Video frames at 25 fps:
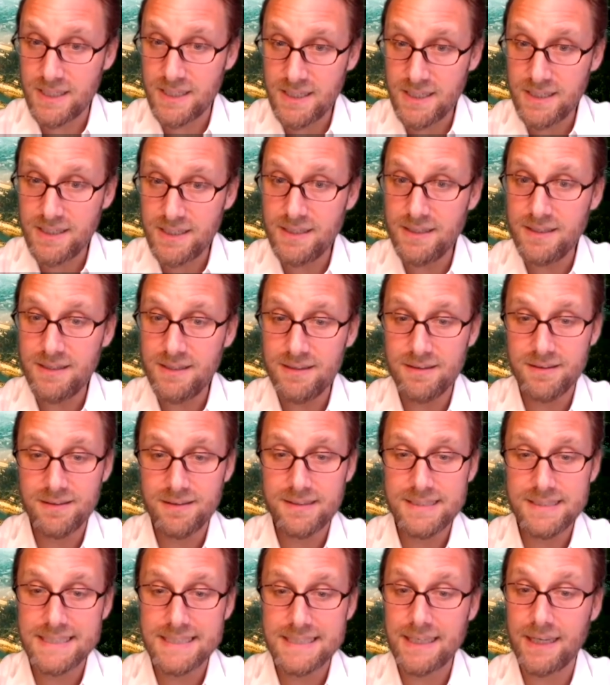a
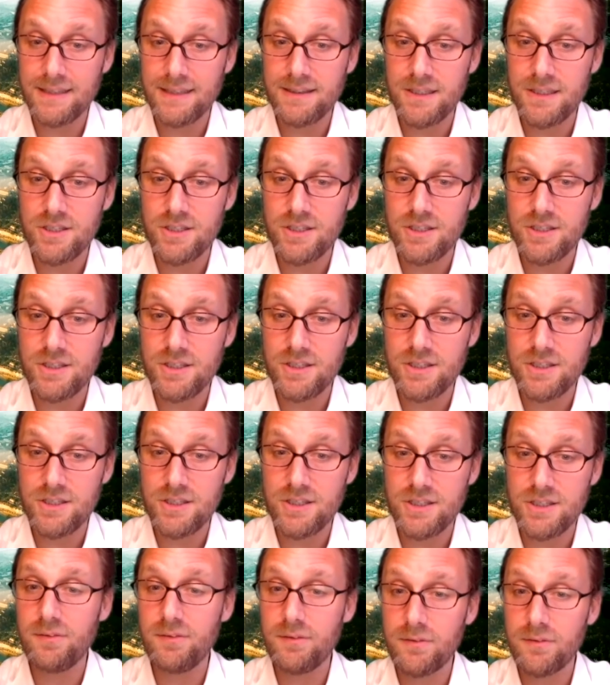key
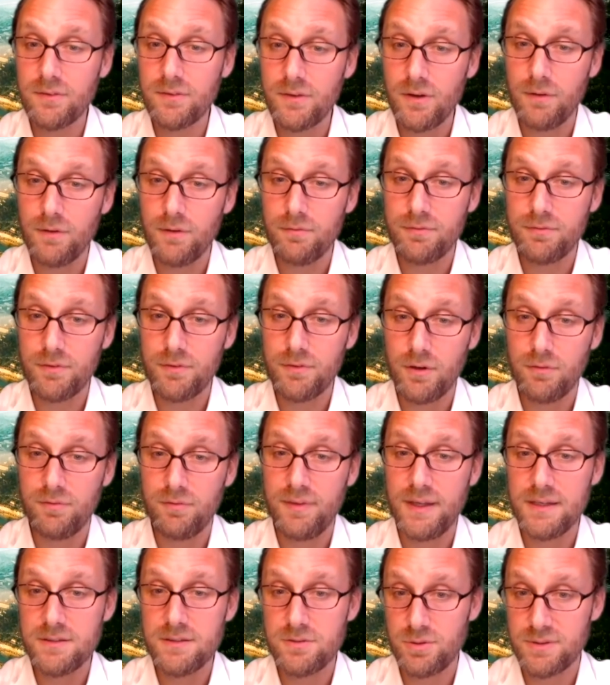strategic component
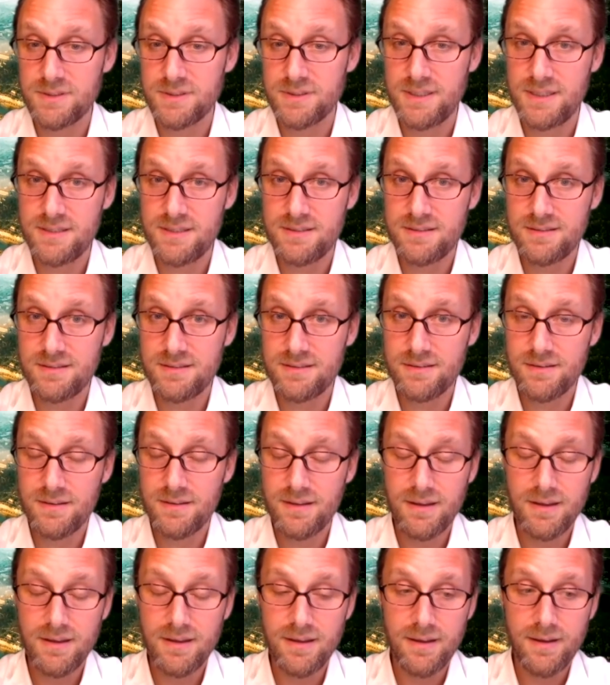of their
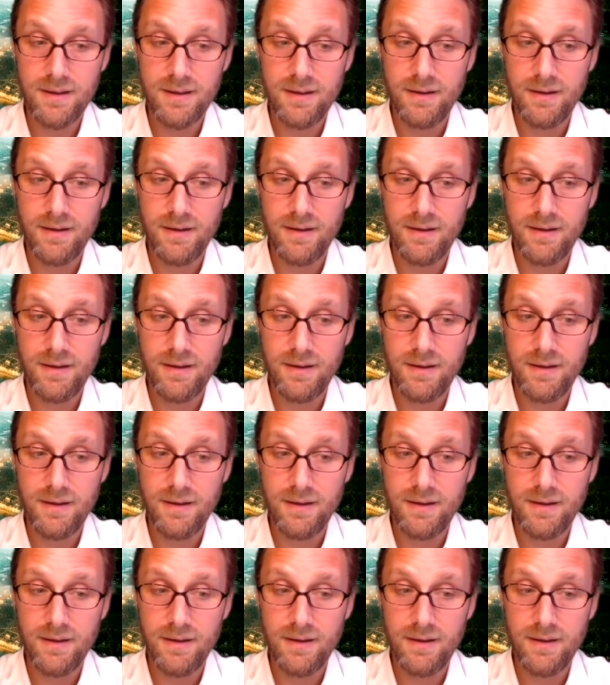success.